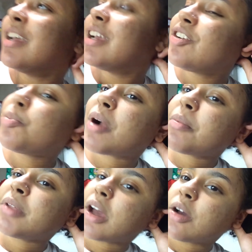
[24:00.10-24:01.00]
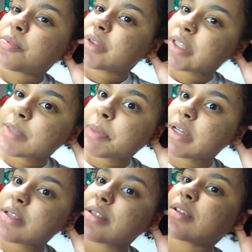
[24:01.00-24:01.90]
And it'll probably help with the
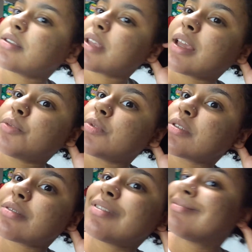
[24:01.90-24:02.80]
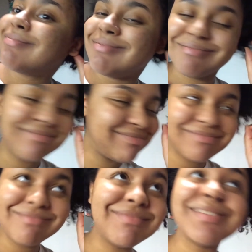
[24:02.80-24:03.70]
spice because like it was
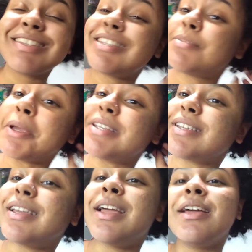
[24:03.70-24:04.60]
spicy.